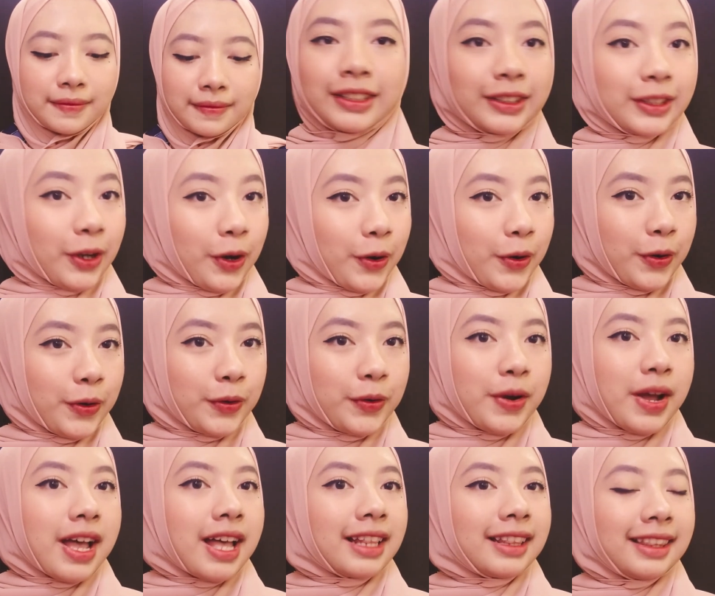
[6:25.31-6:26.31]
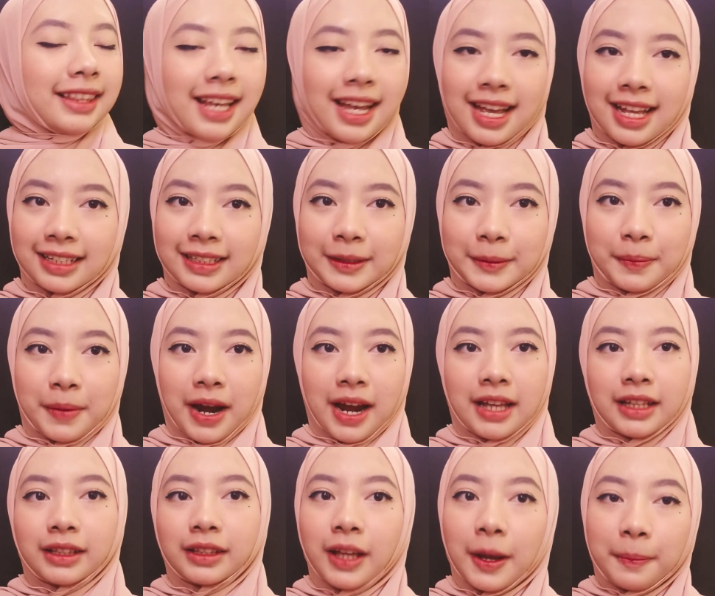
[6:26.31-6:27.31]
So, that's
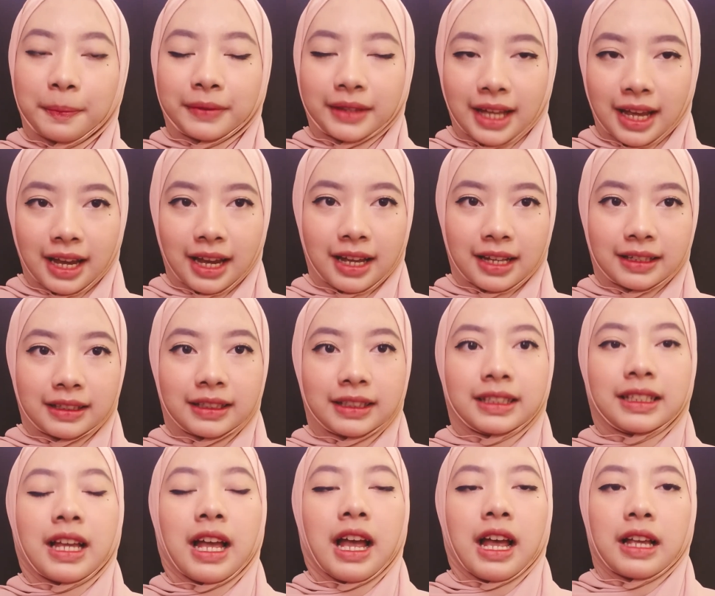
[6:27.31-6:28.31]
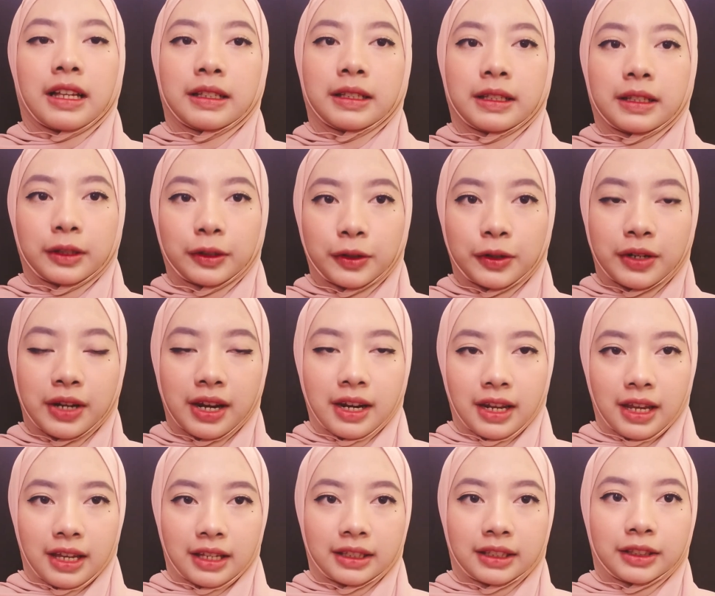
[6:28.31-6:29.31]
my top 10
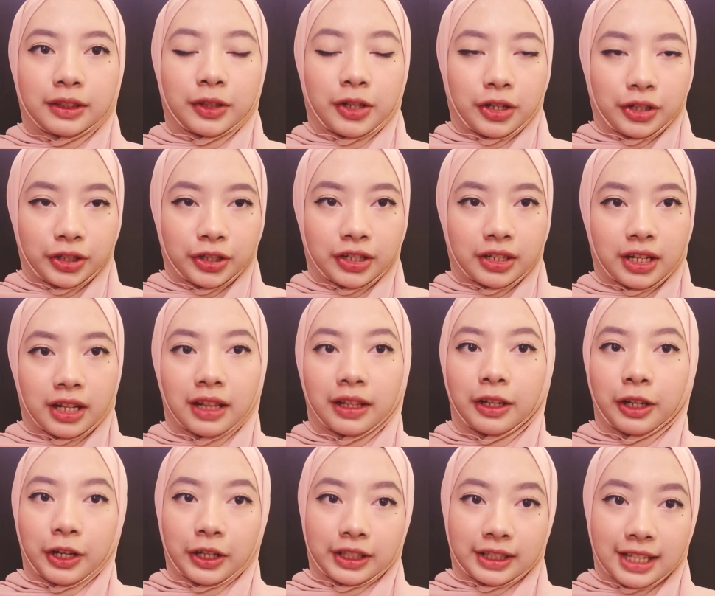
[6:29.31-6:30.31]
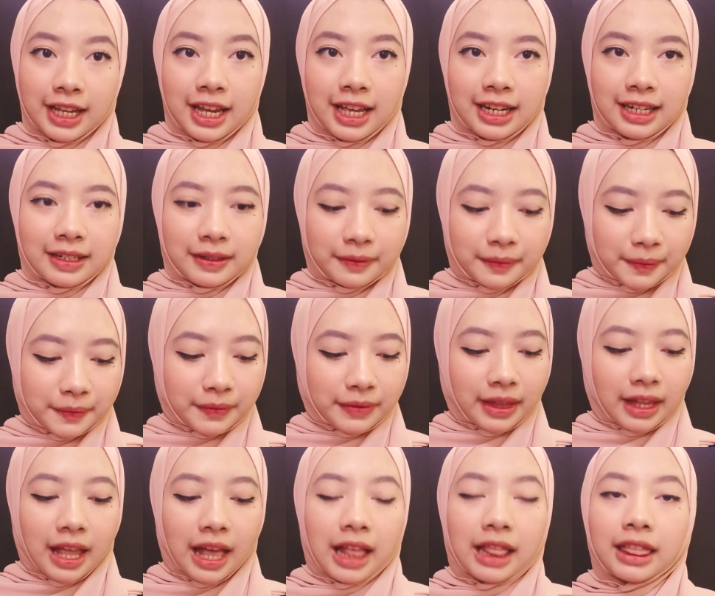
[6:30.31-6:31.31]
Sundanese traditional cuisine.
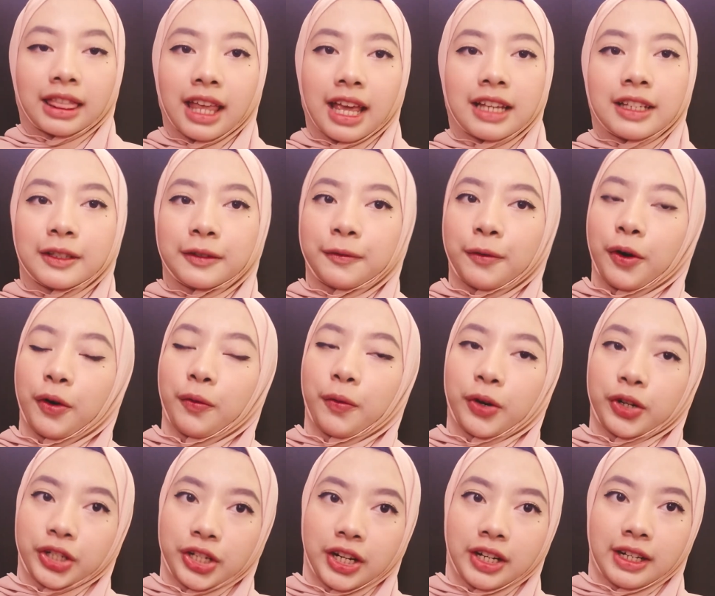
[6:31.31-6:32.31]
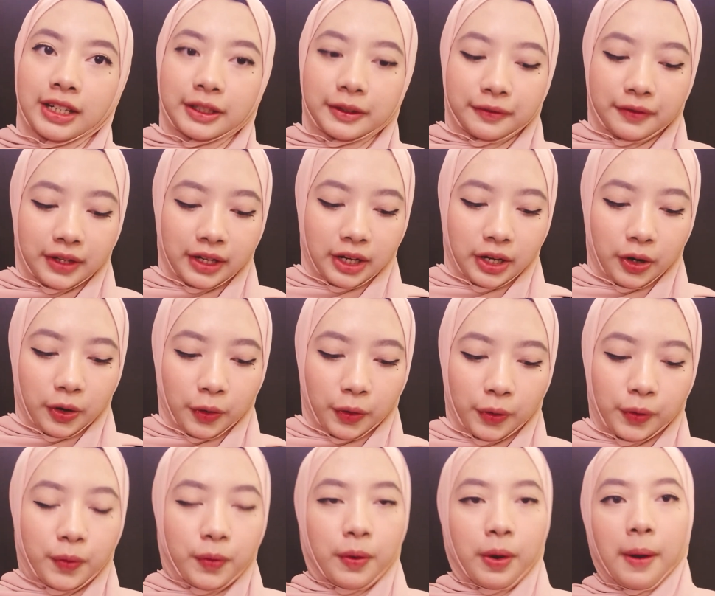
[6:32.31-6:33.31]
Thanks for watching this
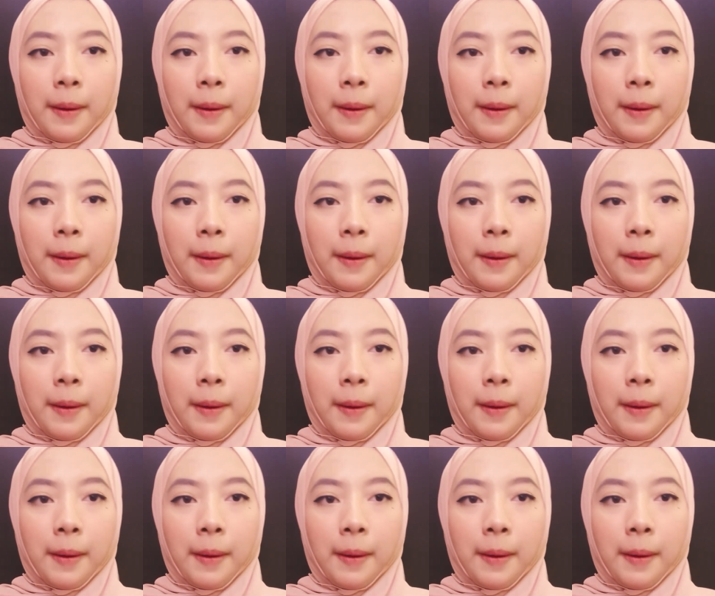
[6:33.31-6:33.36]
video.